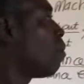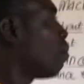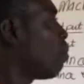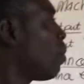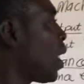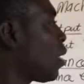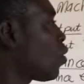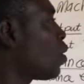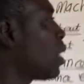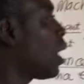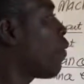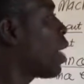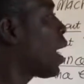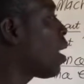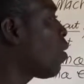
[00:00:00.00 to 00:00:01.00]
But
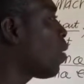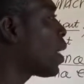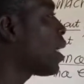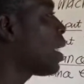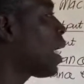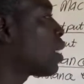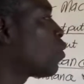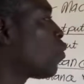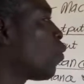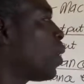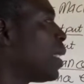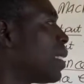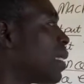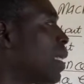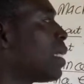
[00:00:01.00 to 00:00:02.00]
today we are looking at
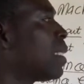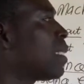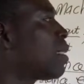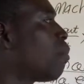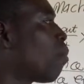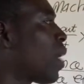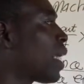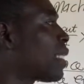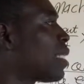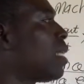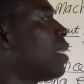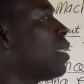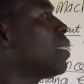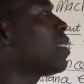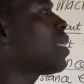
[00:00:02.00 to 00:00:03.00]
reasons
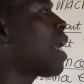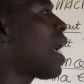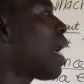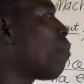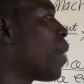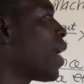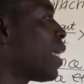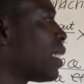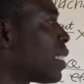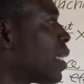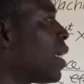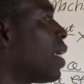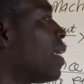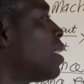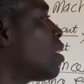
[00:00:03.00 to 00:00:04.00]
machines are
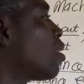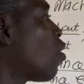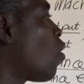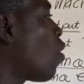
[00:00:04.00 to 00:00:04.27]
maintained